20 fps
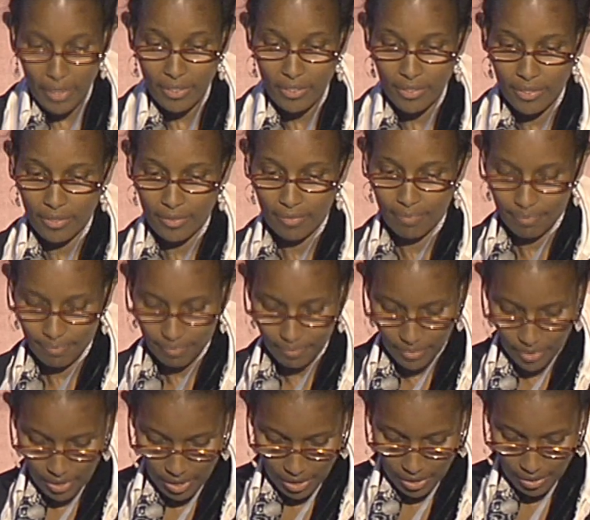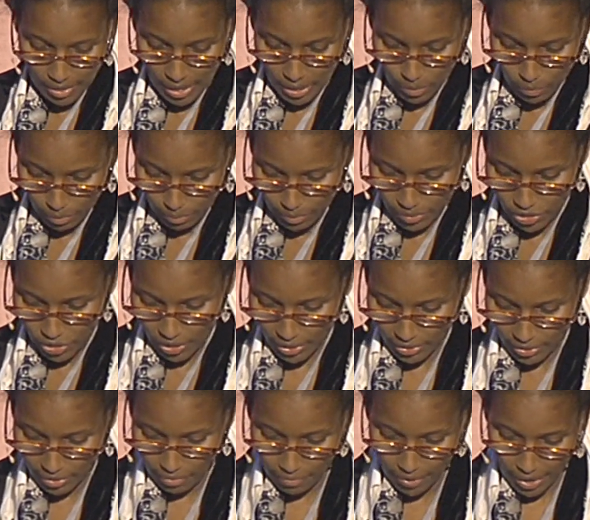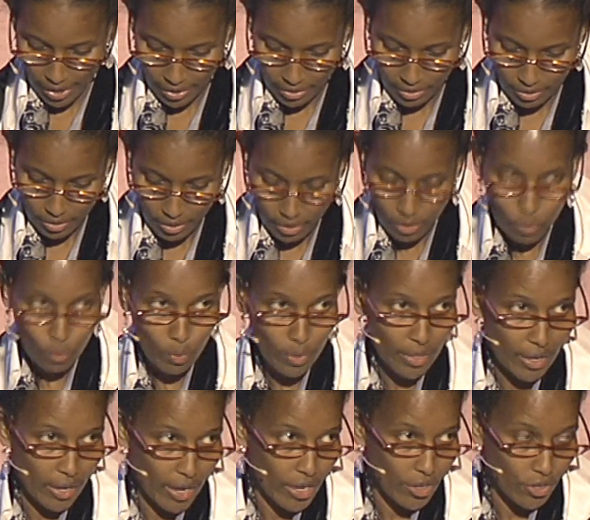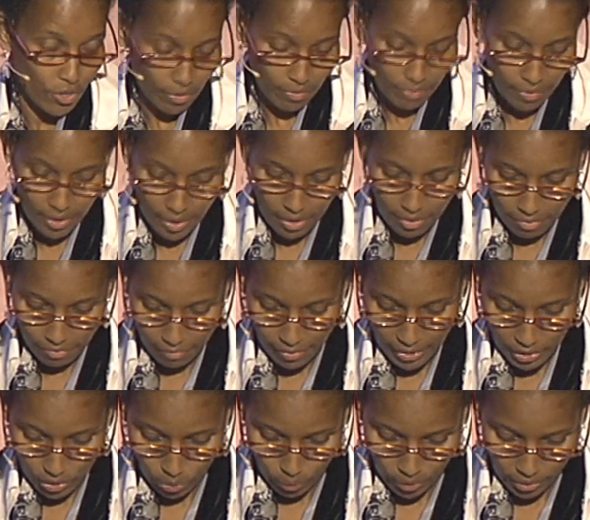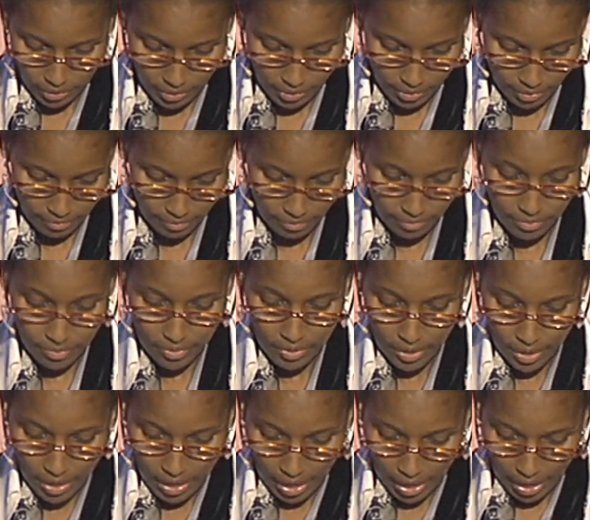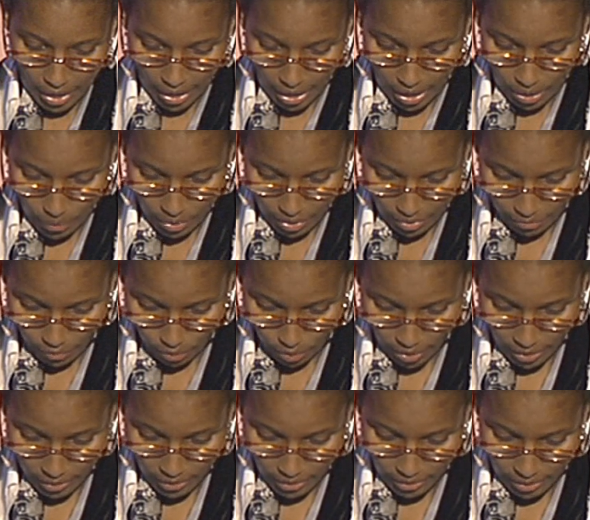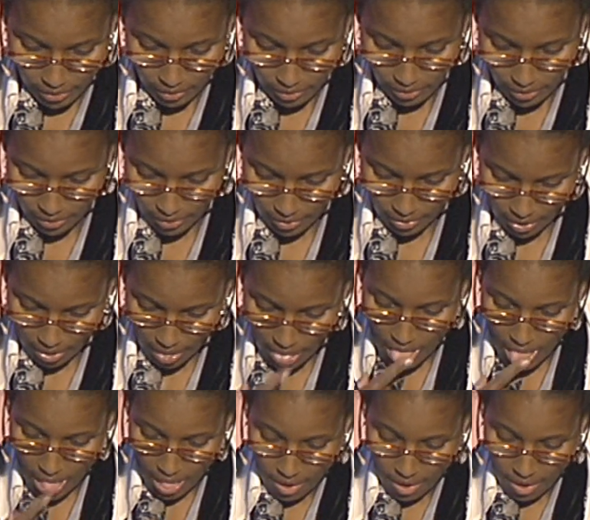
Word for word: But they will be justified with a range of fatwas, allowing, for instance,